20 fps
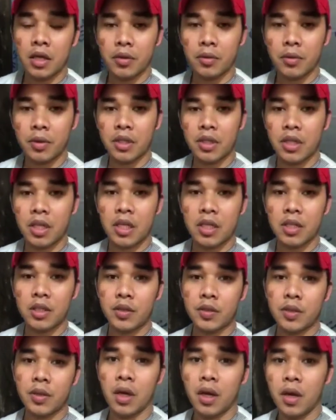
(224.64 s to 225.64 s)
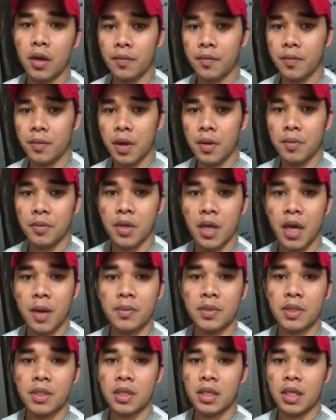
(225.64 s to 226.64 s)
Greetings from
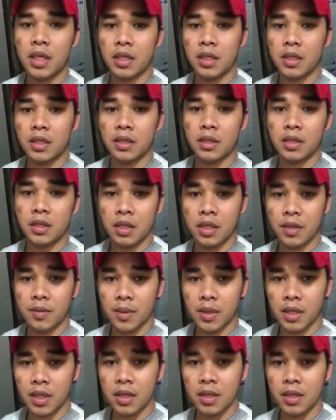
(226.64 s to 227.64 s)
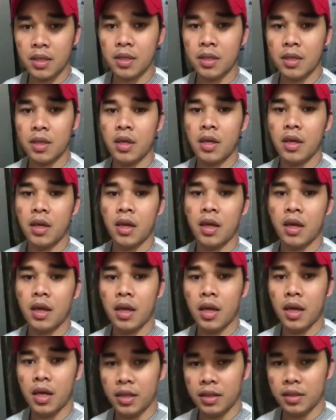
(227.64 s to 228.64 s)
Yamski TV.
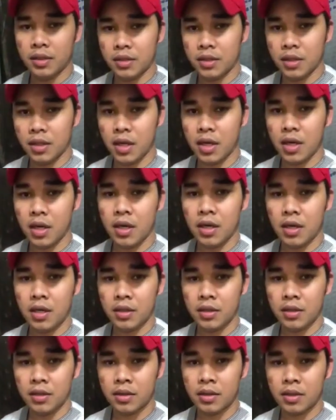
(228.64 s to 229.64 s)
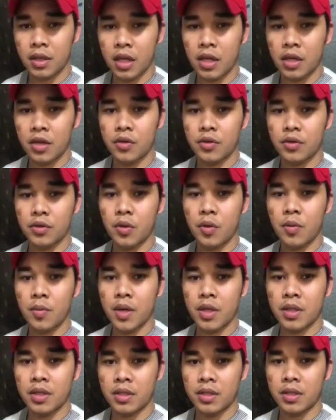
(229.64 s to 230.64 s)
And thank you so
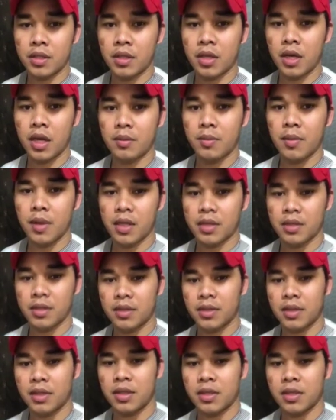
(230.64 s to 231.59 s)
much. God bless.